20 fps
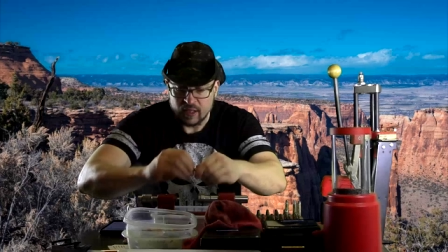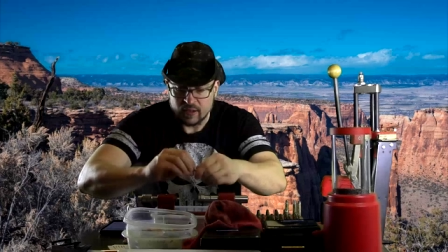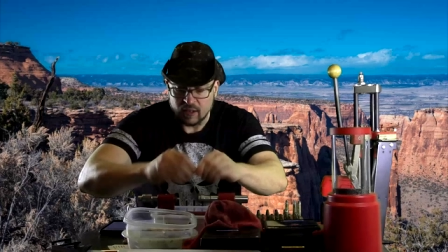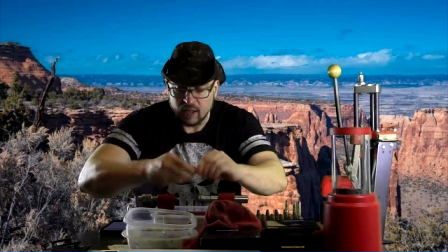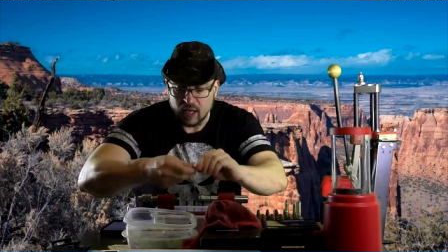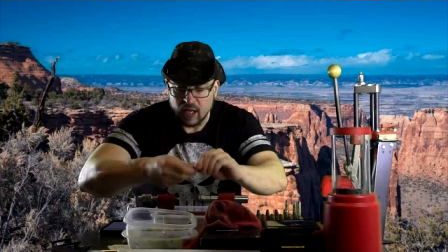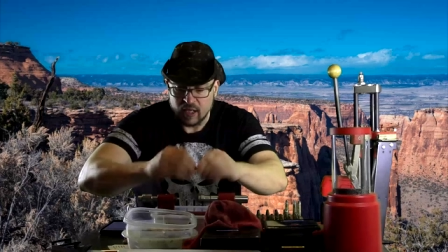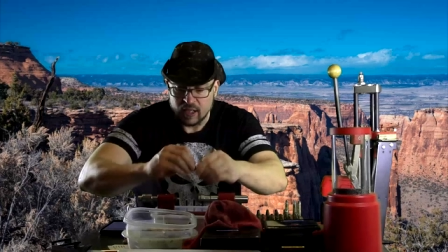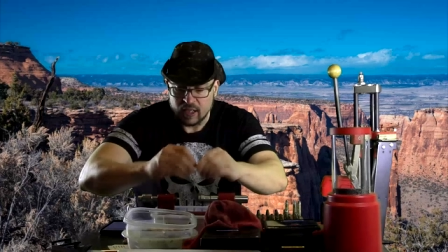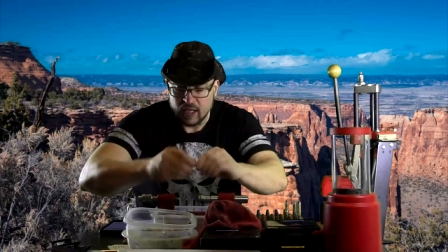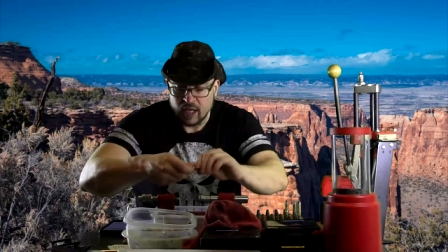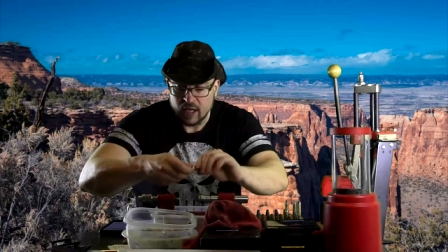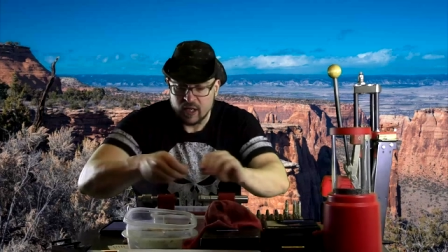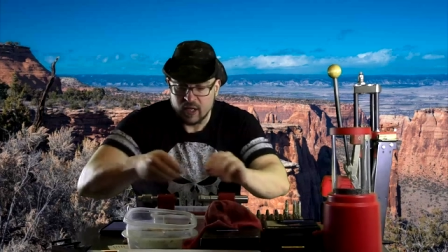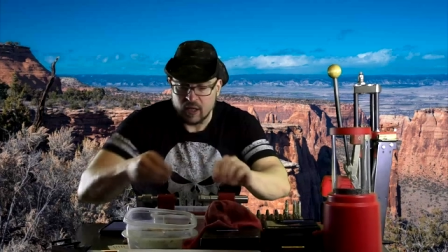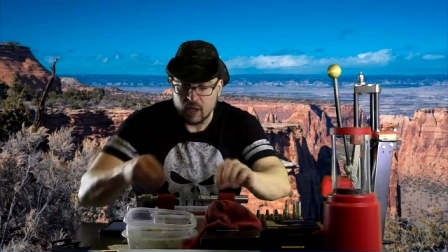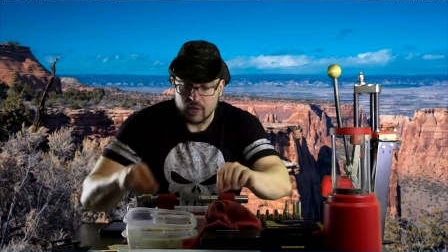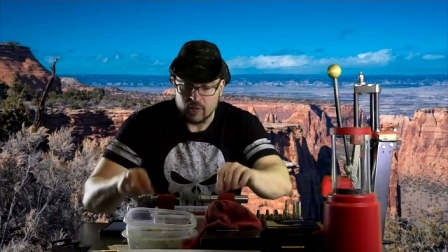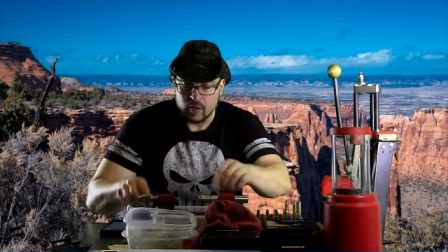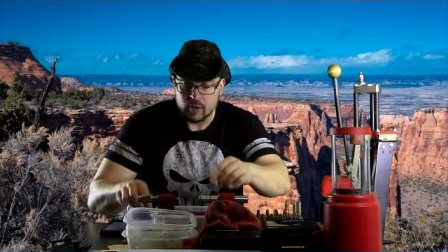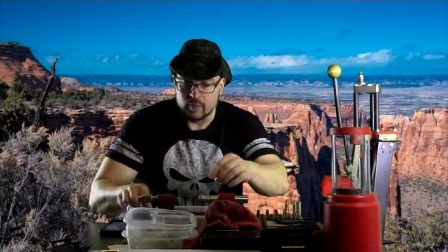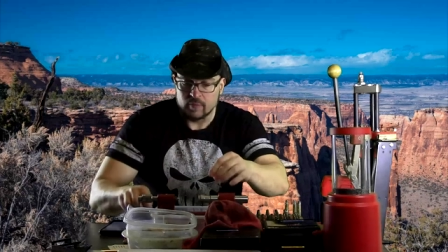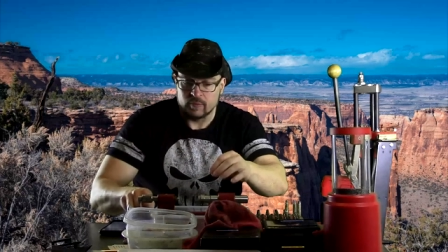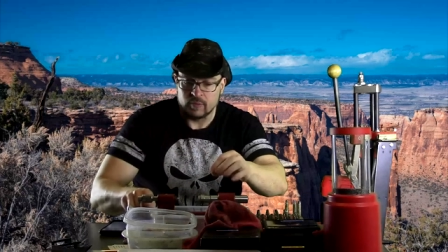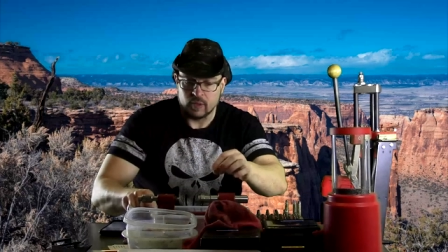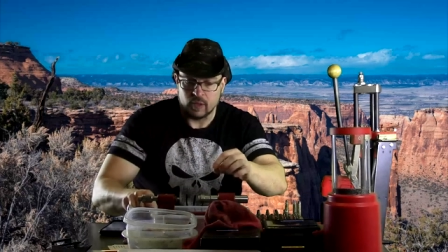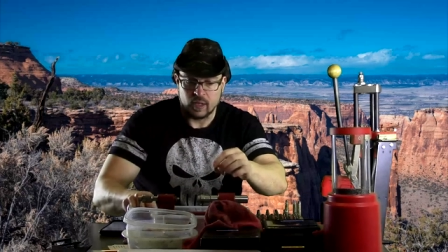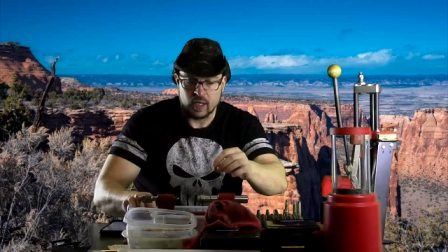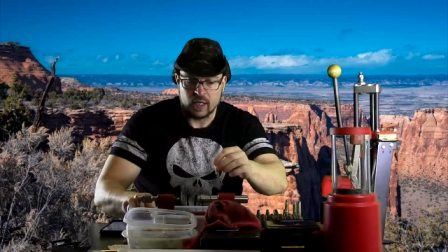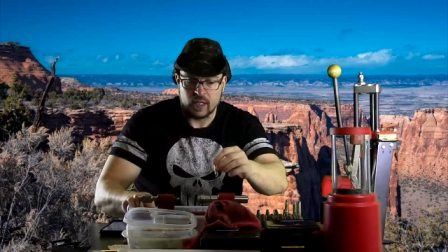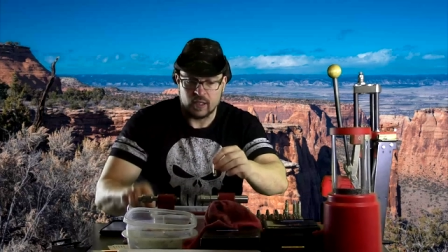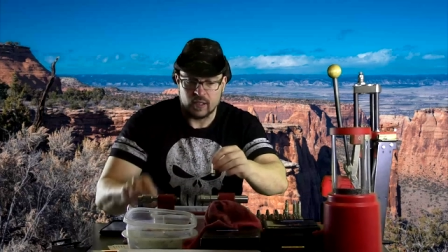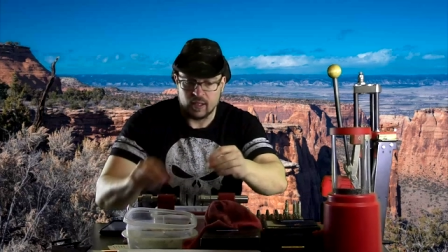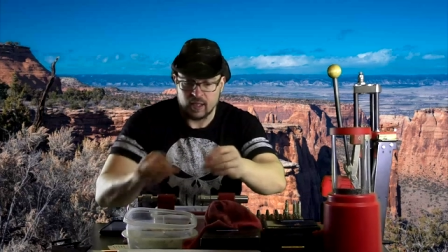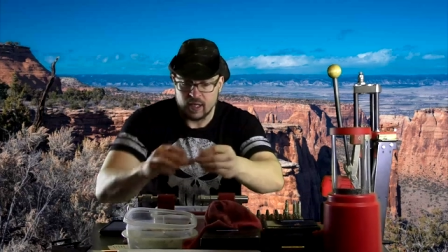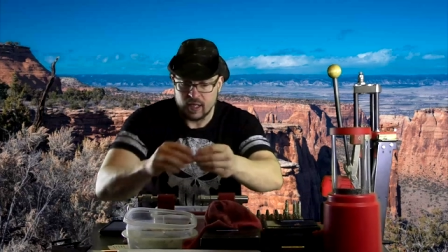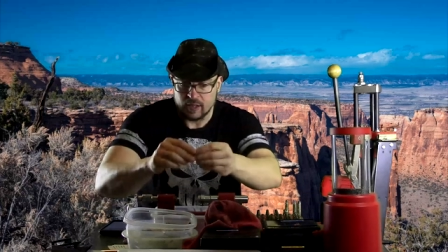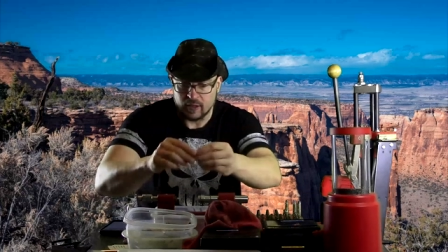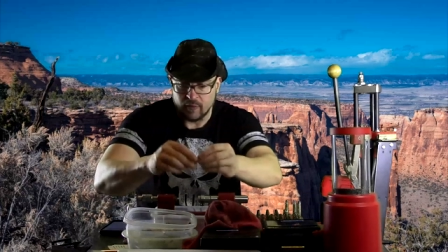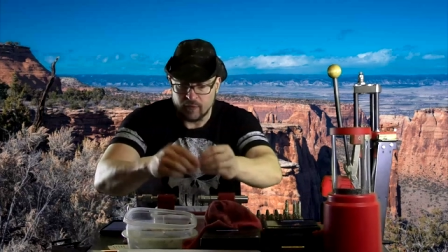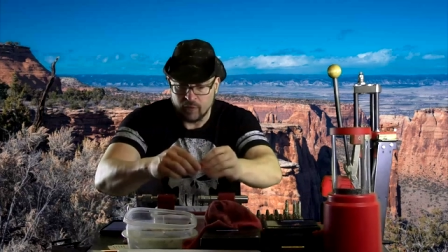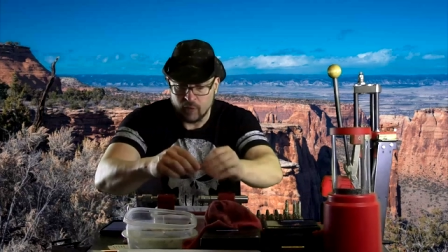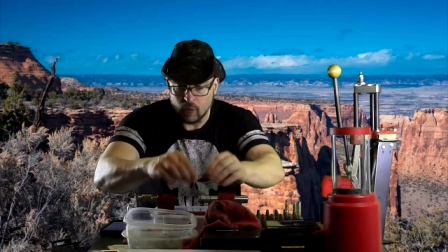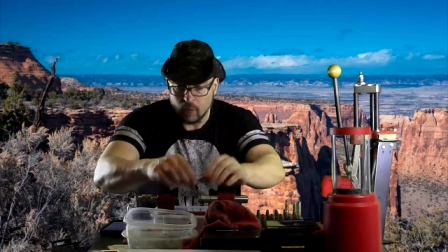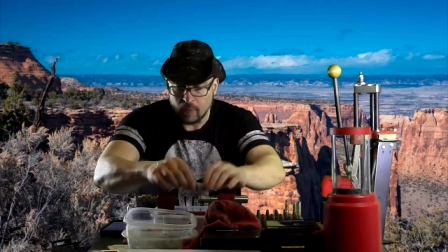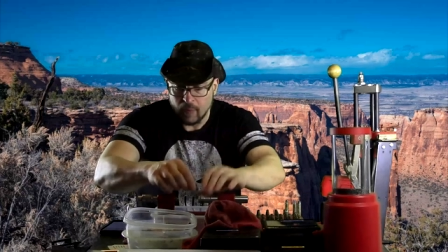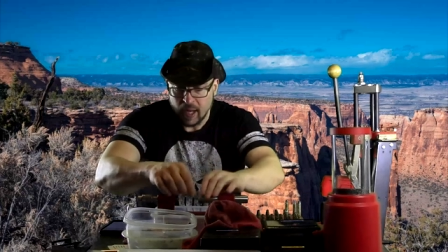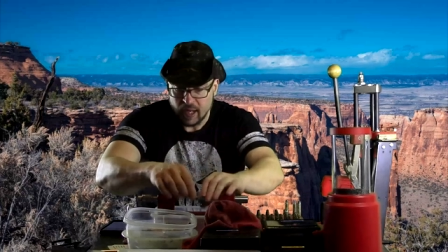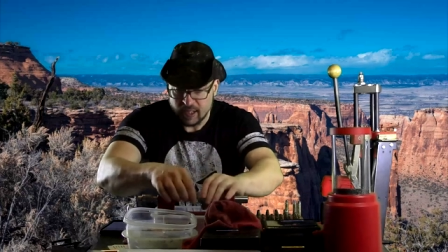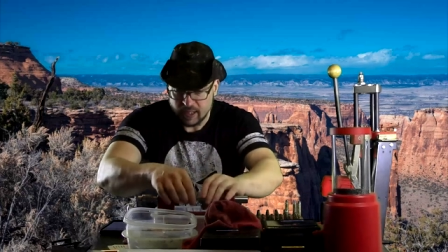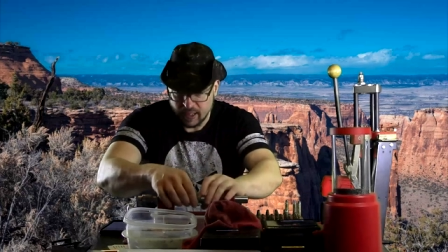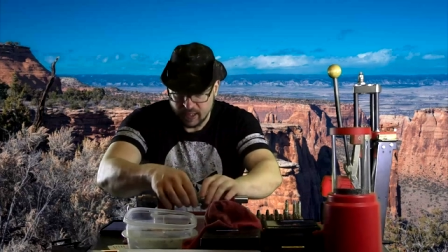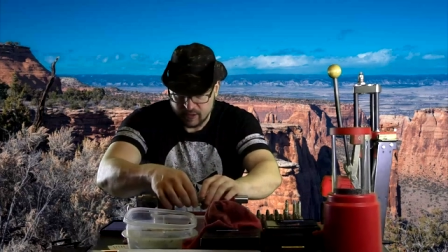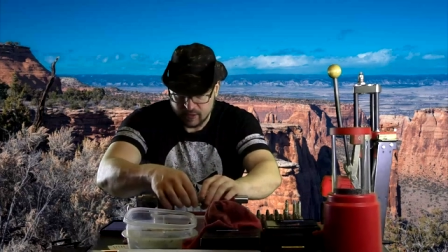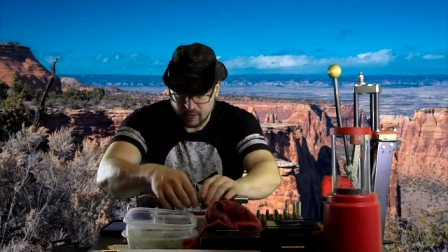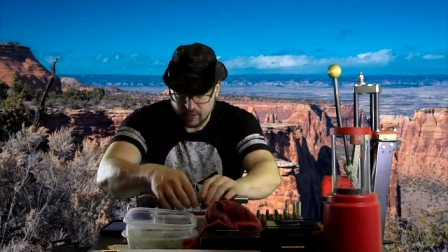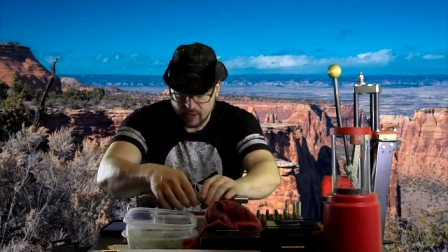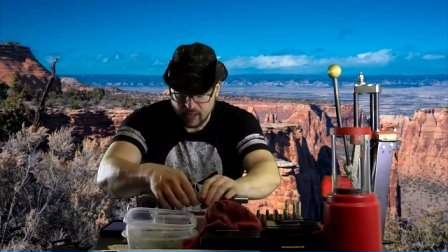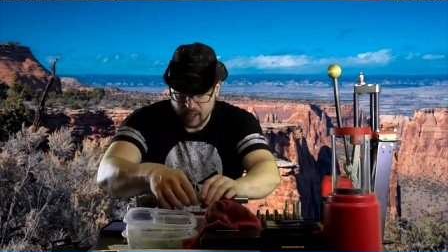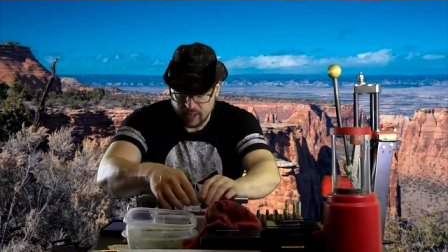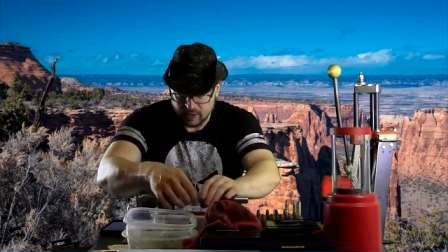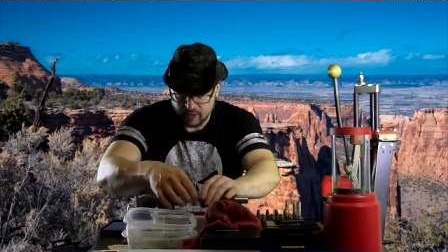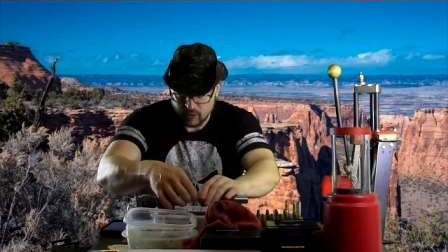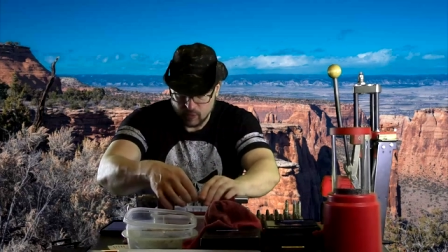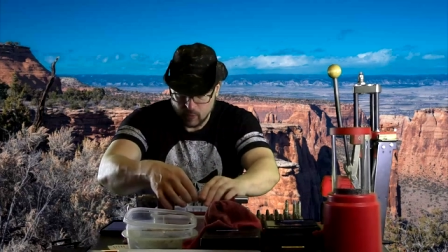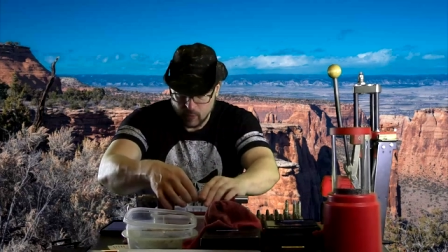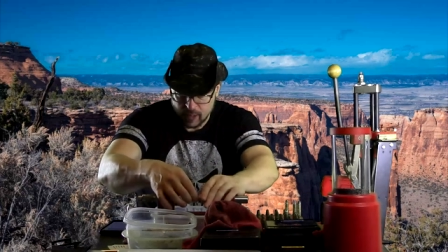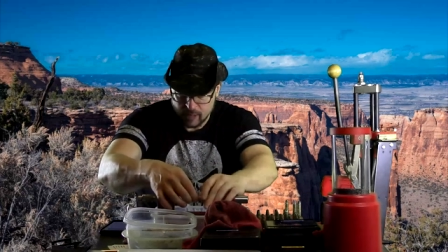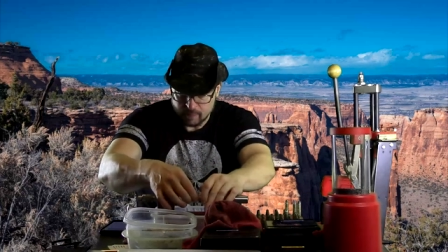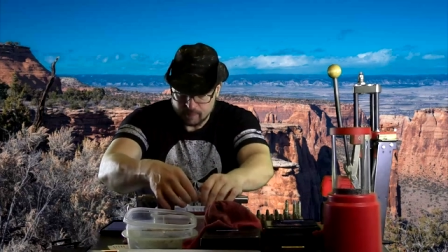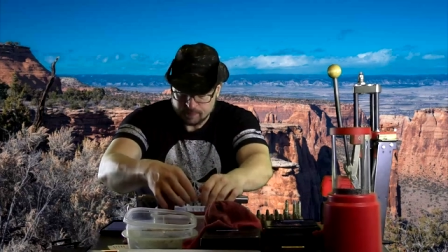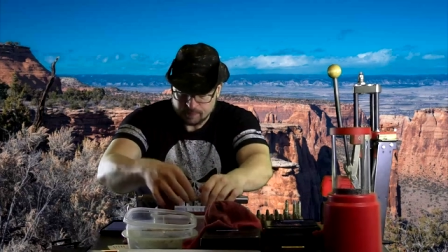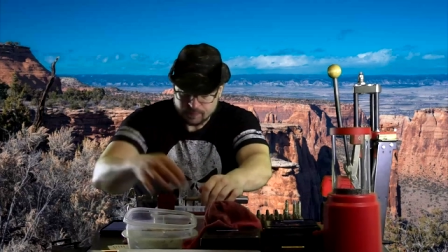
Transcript: a lot of carryover, all right? It's a full body exercise in a way.